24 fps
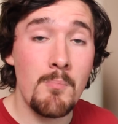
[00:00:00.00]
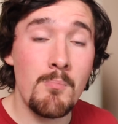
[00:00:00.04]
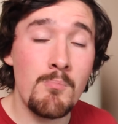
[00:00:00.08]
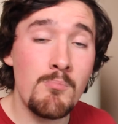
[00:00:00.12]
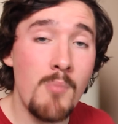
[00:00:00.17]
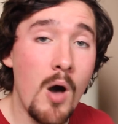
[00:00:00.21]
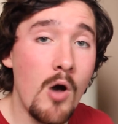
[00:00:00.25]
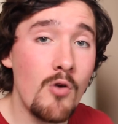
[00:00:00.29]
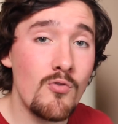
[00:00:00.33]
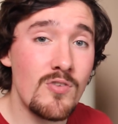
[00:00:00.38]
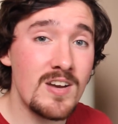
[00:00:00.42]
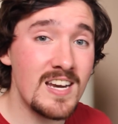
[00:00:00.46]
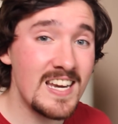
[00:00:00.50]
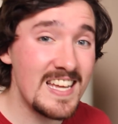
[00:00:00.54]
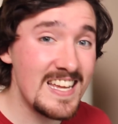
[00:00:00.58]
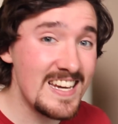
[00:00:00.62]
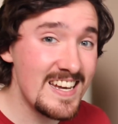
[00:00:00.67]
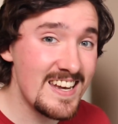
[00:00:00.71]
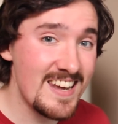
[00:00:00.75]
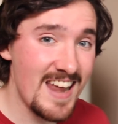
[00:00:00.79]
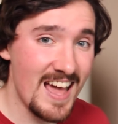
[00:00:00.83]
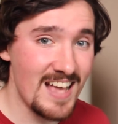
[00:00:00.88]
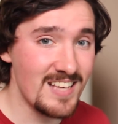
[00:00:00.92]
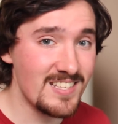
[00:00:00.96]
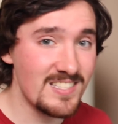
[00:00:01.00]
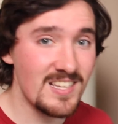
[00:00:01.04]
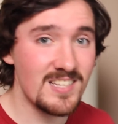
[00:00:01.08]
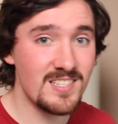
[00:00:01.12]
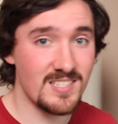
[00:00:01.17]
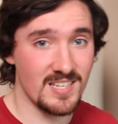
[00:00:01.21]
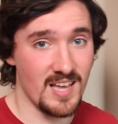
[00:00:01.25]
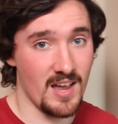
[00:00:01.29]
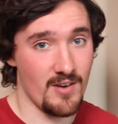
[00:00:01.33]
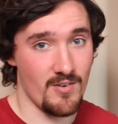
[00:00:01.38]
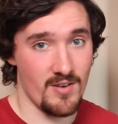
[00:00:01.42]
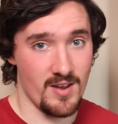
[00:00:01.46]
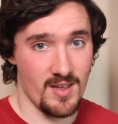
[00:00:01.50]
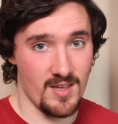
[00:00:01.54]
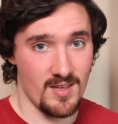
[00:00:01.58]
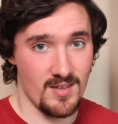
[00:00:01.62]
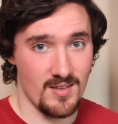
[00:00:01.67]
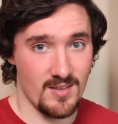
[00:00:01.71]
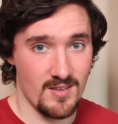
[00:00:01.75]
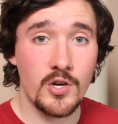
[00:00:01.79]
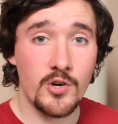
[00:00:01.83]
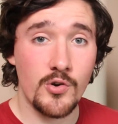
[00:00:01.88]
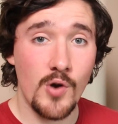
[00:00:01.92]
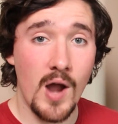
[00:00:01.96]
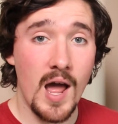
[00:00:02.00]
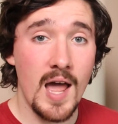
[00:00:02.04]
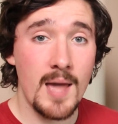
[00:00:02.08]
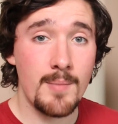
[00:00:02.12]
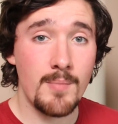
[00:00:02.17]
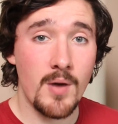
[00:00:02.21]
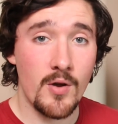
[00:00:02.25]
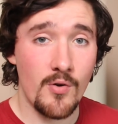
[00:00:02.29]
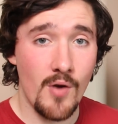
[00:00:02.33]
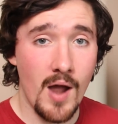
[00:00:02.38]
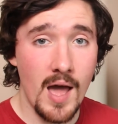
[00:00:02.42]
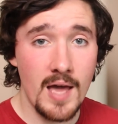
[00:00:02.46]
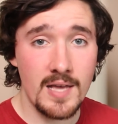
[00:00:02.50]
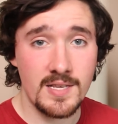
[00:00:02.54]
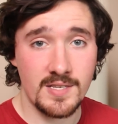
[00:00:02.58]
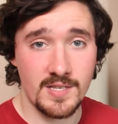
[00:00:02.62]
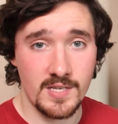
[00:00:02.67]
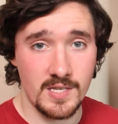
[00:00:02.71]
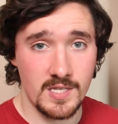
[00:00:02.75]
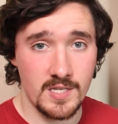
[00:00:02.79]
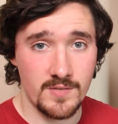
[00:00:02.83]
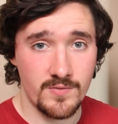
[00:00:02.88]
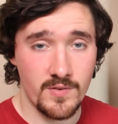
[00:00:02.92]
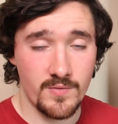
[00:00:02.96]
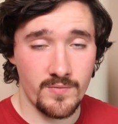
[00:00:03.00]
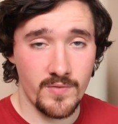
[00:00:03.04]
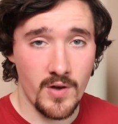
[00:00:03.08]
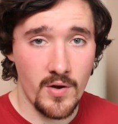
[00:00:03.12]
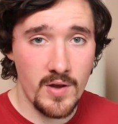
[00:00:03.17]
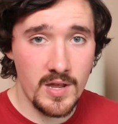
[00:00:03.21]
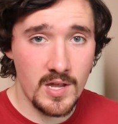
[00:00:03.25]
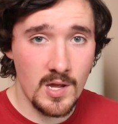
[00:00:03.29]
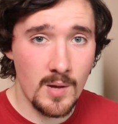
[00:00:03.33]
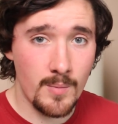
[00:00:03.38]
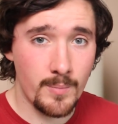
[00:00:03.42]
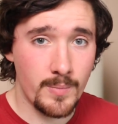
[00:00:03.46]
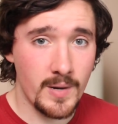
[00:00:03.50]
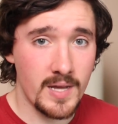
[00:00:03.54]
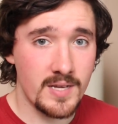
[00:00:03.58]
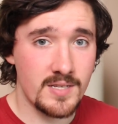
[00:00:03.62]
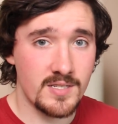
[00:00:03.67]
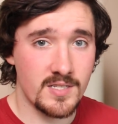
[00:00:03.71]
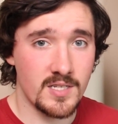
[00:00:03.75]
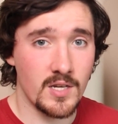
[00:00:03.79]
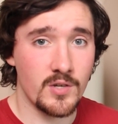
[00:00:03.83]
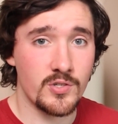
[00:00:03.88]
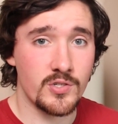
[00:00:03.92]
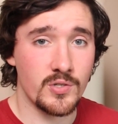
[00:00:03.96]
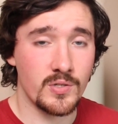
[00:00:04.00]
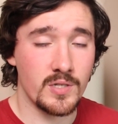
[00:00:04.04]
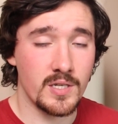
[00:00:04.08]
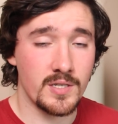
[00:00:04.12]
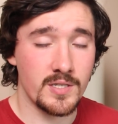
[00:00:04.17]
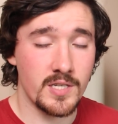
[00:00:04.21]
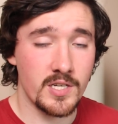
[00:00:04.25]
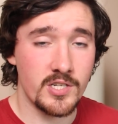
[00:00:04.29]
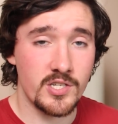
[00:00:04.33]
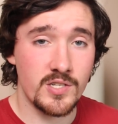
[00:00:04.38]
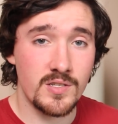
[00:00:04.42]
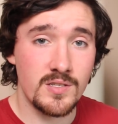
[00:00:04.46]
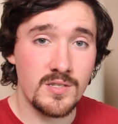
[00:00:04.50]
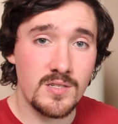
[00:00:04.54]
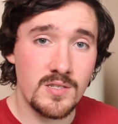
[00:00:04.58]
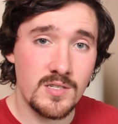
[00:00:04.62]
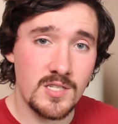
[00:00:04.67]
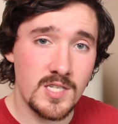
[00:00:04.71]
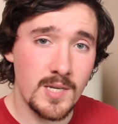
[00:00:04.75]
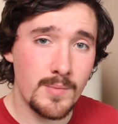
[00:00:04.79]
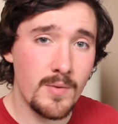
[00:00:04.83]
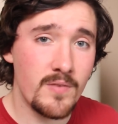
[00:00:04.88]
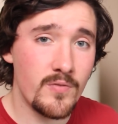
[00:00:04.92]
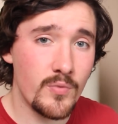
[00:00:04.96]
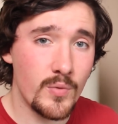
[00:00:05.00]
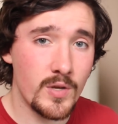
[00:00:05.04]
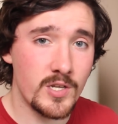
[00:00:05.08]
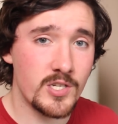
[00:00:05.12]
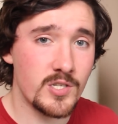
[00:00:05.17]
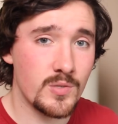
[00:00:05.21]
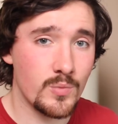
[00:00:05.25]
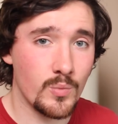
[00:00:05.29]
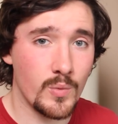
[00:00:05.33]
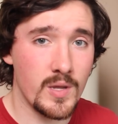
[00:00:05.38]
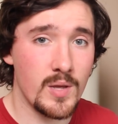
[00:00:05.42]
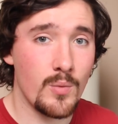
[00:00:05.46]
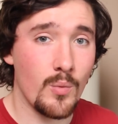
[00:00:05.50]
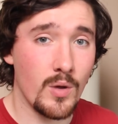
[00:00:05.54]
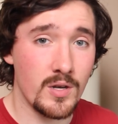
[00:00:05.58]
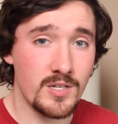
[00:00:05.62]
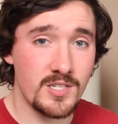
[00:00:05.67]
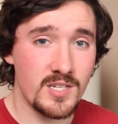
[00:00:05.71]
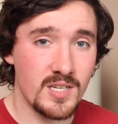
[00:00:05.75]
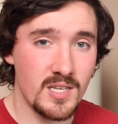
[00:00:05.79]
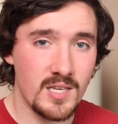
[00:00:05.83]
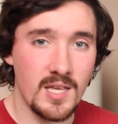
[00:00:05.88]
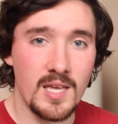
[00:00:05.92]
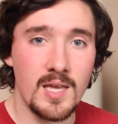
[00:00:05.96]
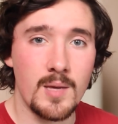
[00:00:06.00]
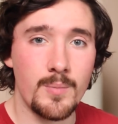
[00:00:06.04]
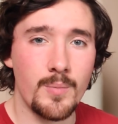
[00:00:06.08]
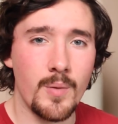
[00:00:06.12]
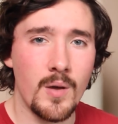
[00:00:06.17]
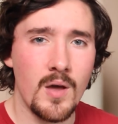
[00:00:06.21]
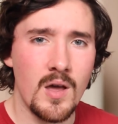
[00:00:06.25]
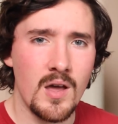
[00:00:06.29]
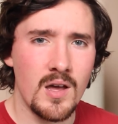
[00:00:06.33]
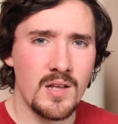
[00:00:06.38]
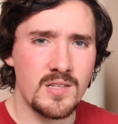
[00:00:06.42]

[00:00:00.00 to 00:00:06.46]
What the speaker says: morally necessary. Crime arises from very complex social conditions, some of which we want to keep.